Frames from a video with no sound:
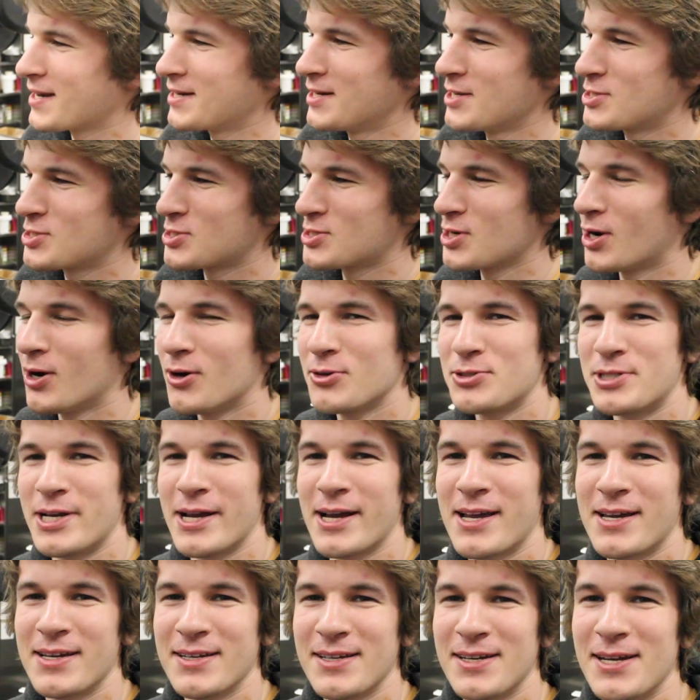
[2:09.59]
like
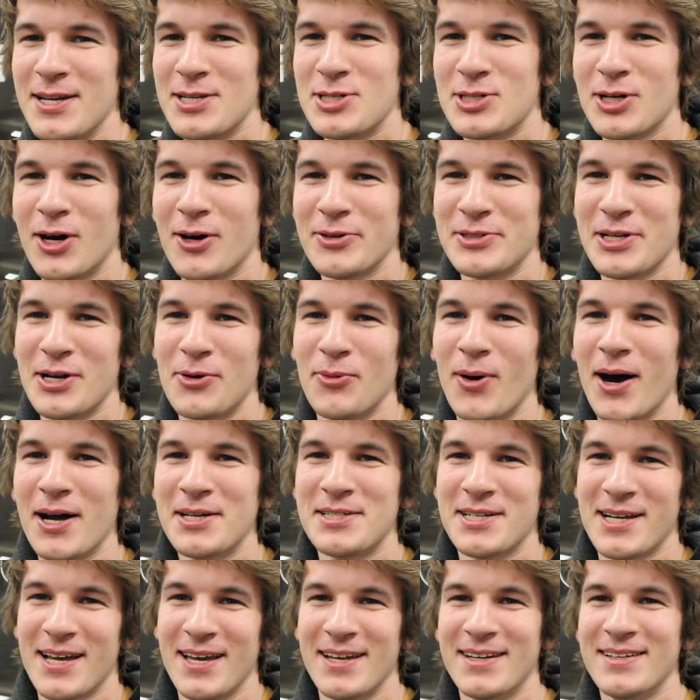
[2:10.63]
nostalgic
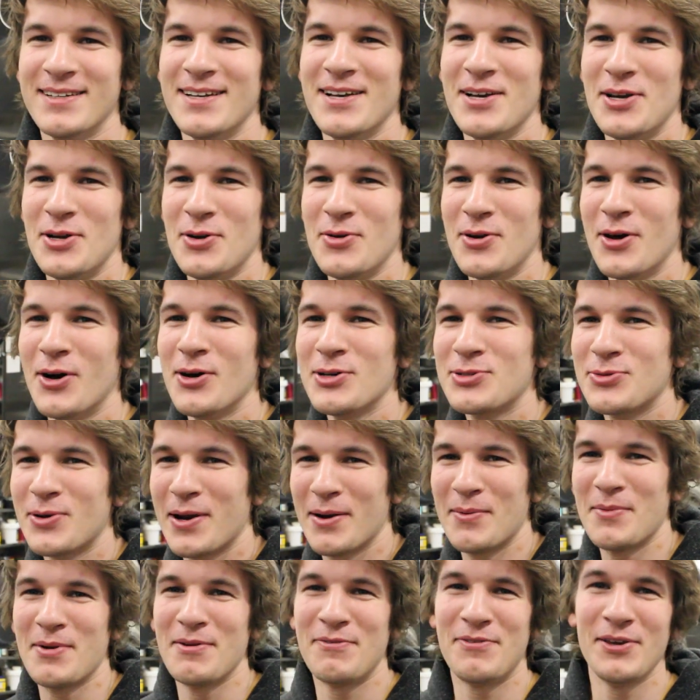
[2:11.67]
watching it. Who knows
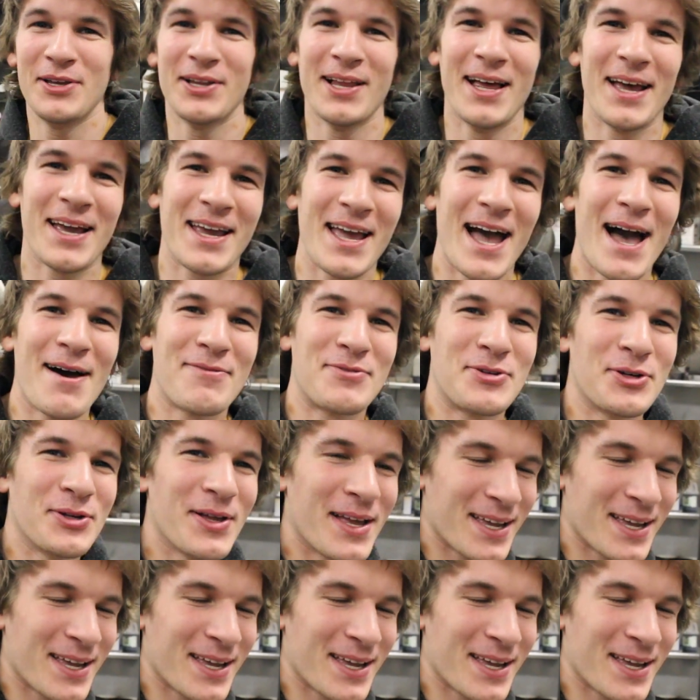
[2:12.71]
what I'm gonna feel like after